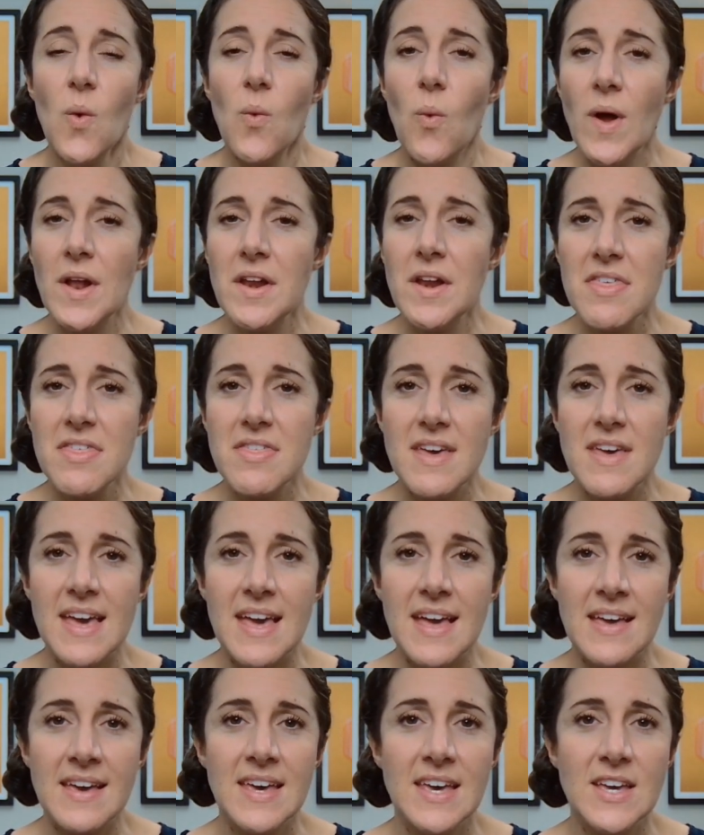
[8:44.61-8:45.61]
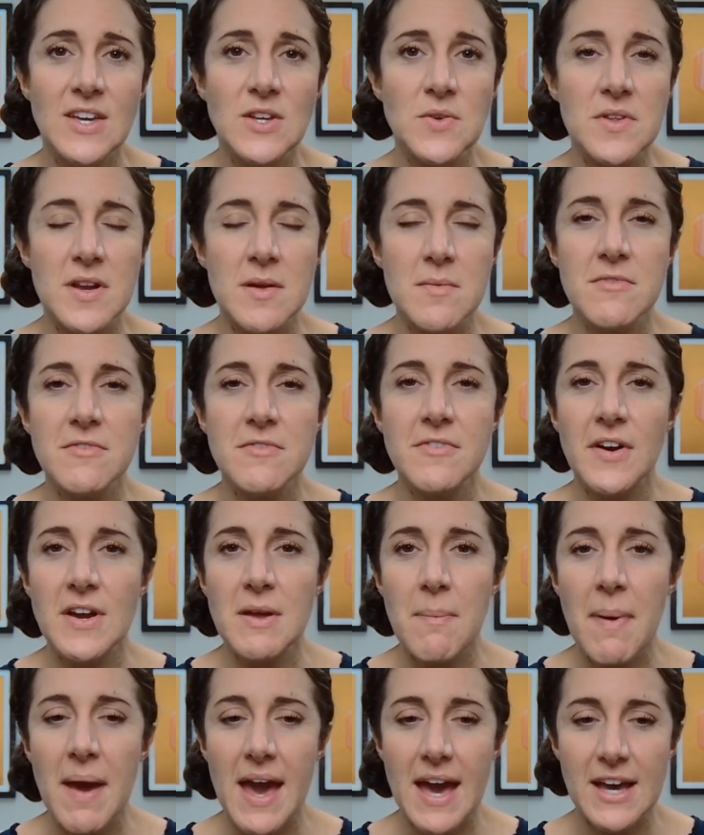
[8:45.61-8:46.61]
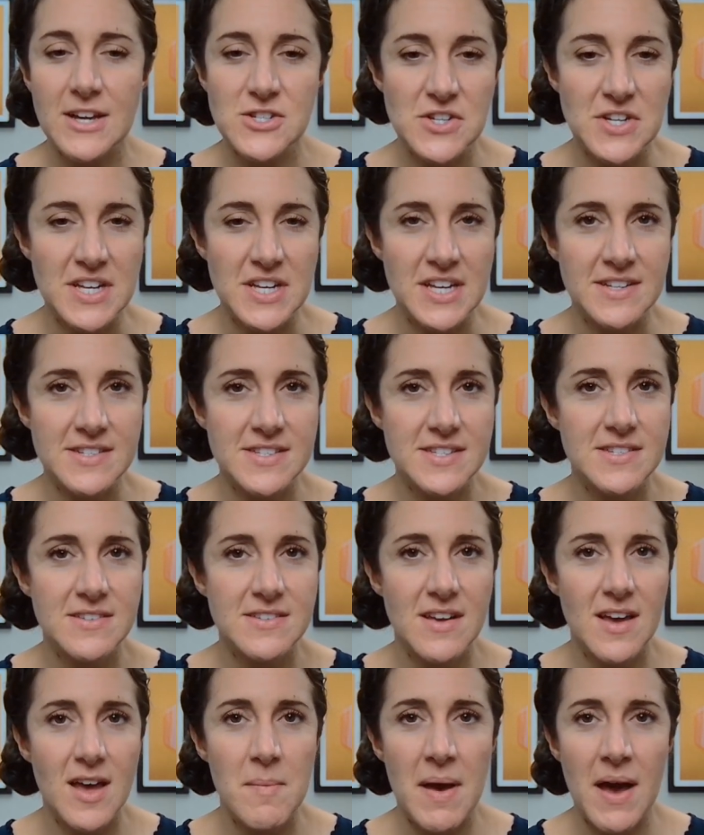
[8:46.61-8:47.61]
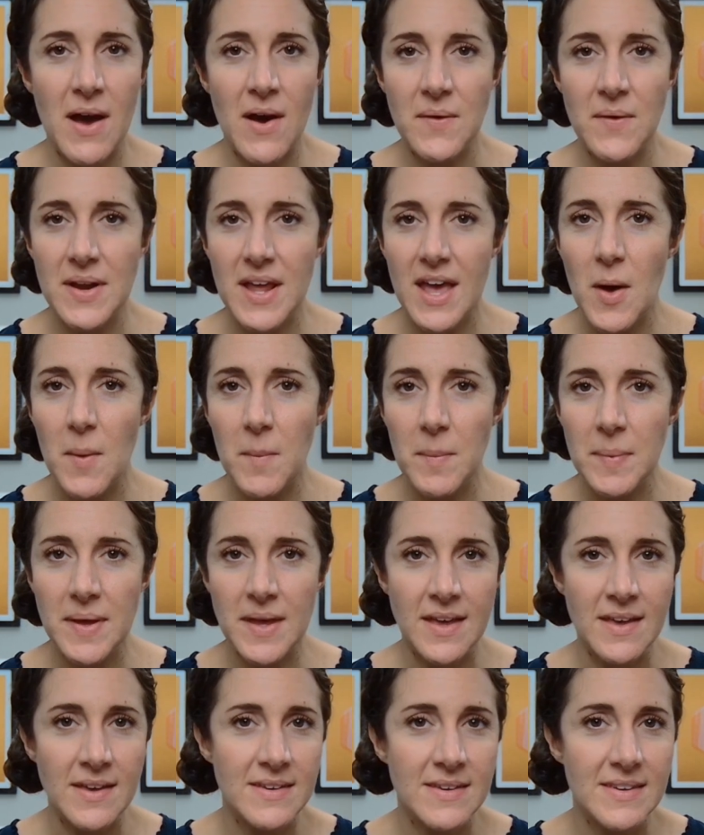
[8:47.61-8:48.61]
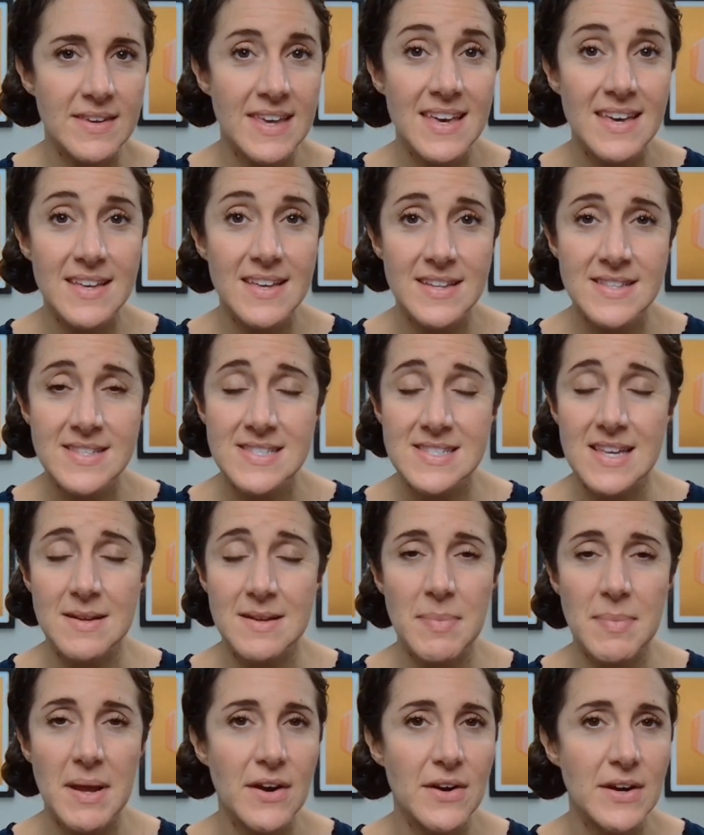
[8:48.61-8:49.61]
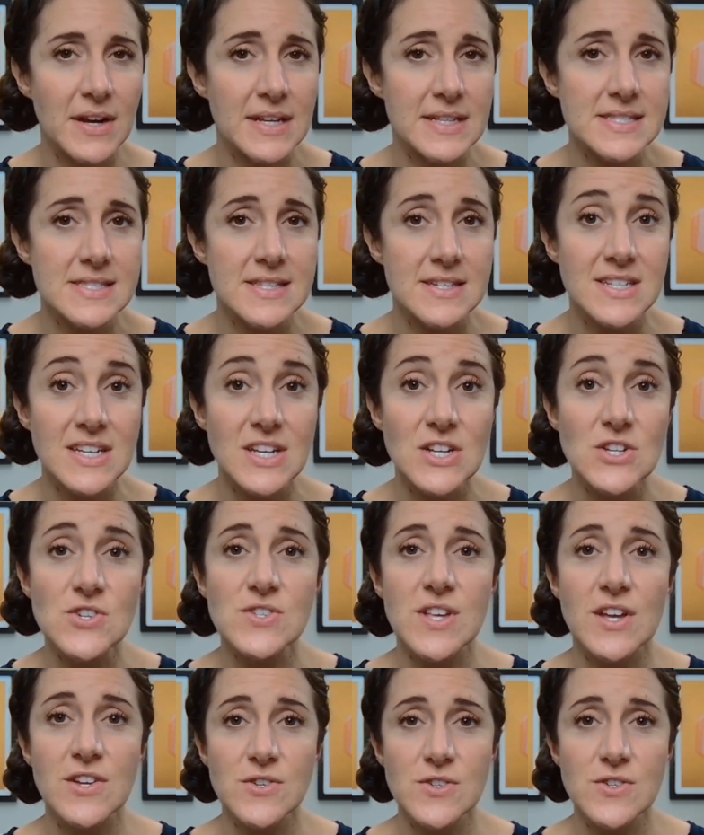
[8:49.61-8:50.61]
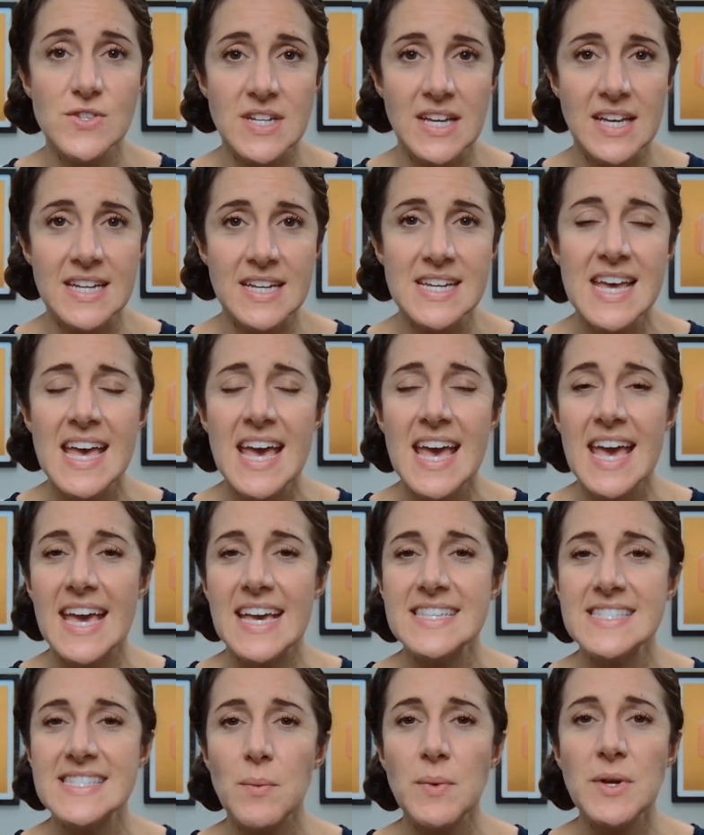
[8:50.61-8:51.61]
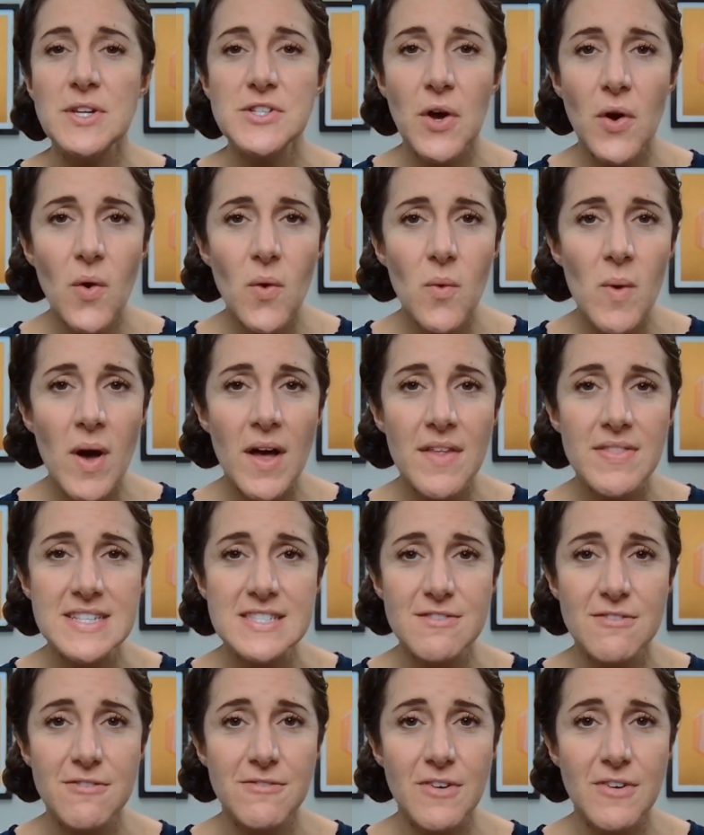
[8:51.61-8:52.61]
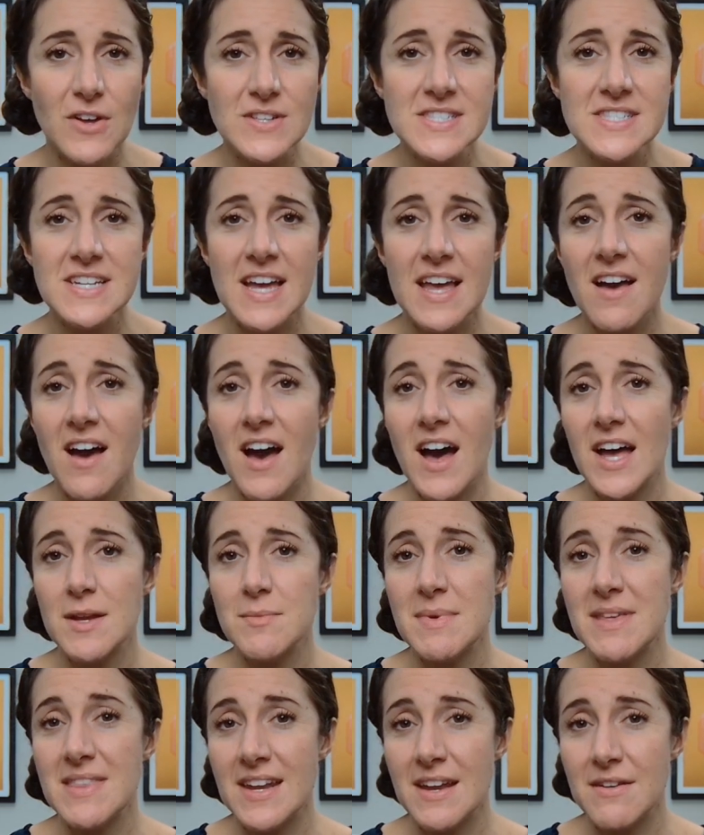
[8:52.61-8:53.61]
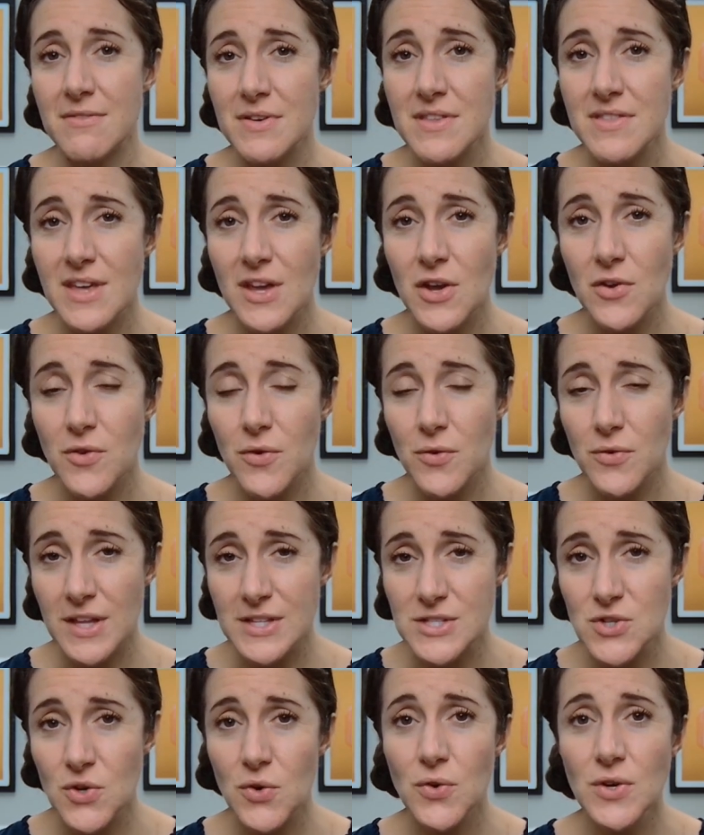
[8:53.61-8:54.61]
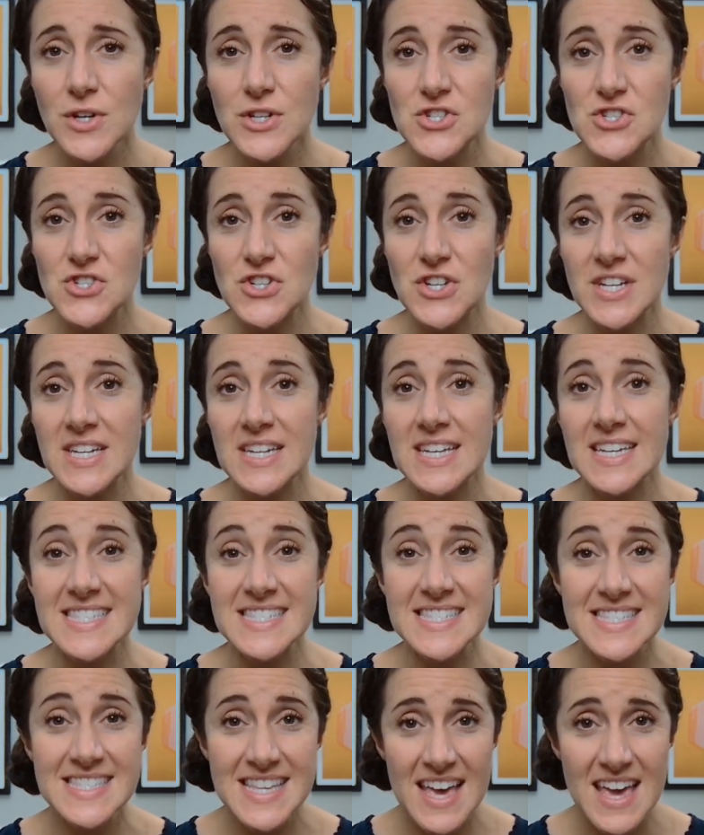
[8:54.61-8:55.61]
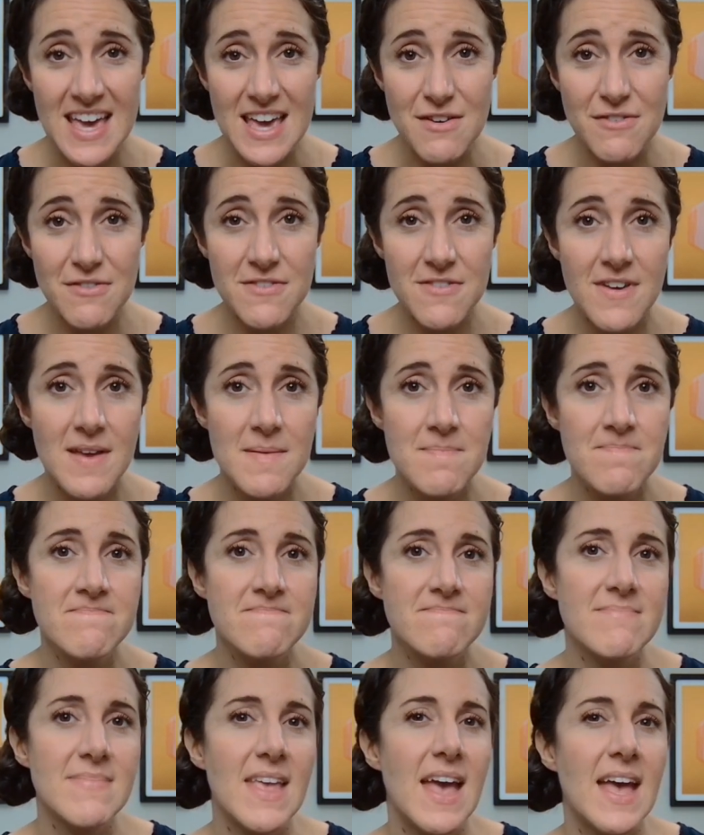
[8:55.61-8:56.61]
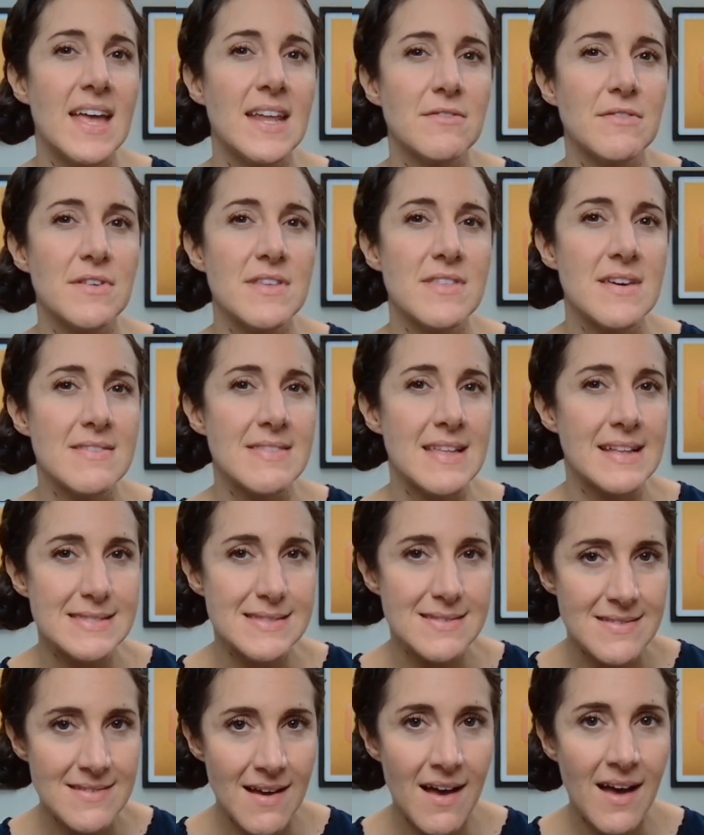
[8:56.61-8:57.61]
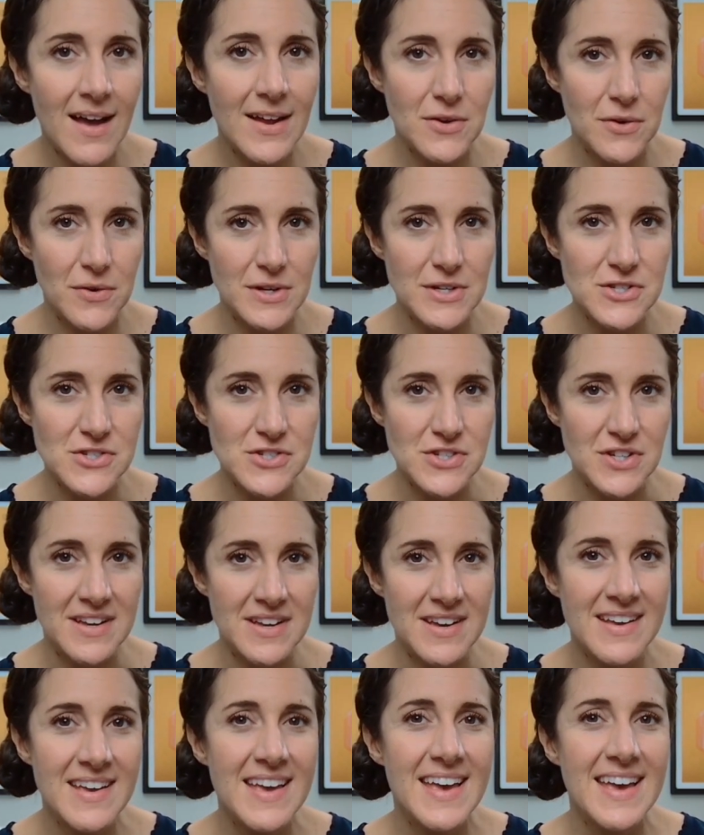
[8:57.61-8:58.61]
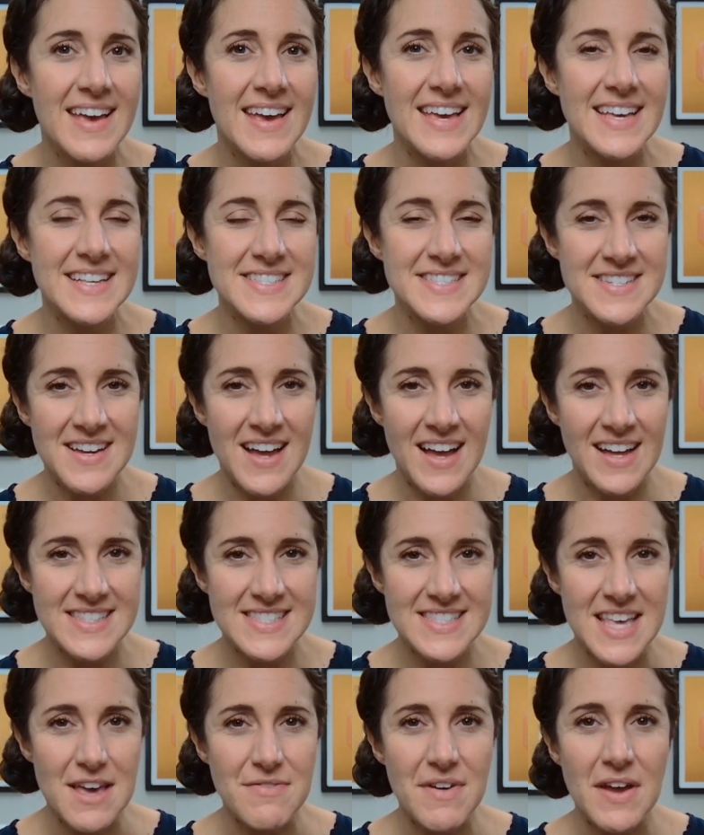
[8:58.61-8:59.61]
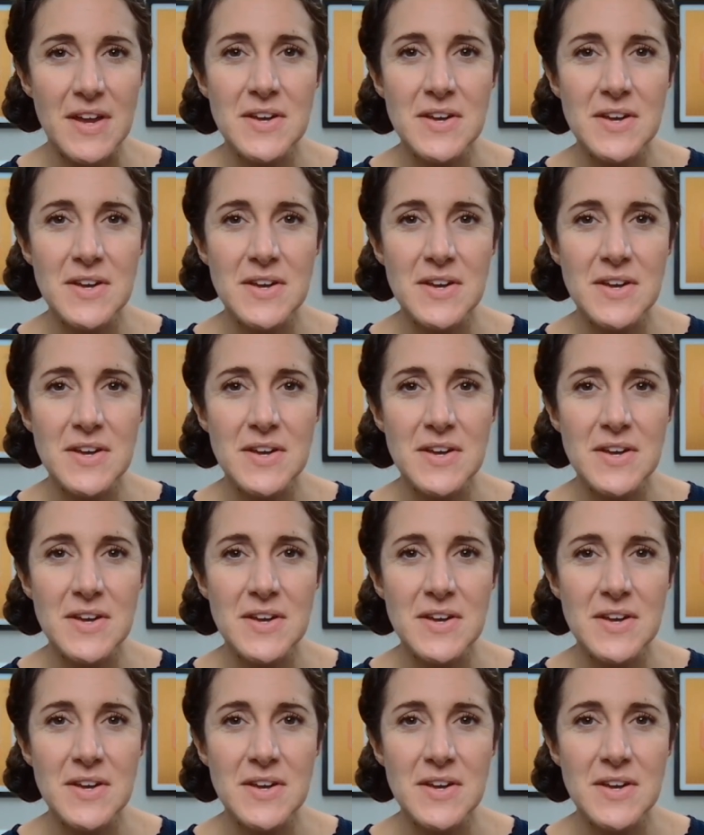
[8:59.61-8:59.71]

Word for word: one thing, you know, that I'm very passionate about helping kids and parents and teachers understand is that we don't want this false dichotomy that everything that's Christian is safe and everything that's not Christian is not safe.